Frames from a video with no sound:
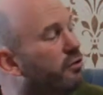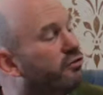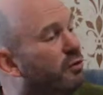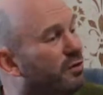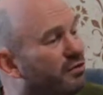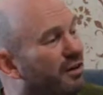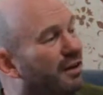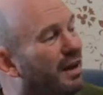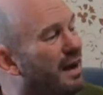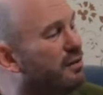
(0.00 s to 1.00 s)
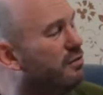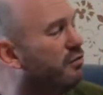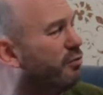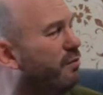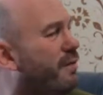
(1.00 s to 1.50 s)
nice. So it's an online
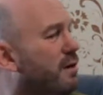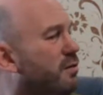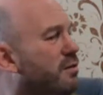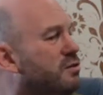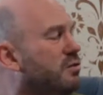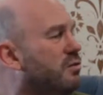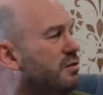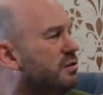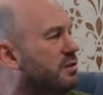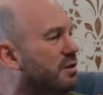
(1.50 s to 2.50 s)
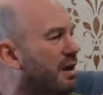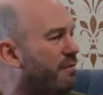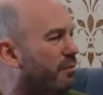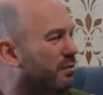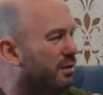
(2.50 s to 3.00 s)
cause. So we find all these causes that
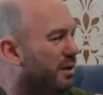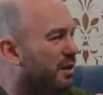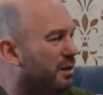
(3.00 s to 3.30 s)
everyone,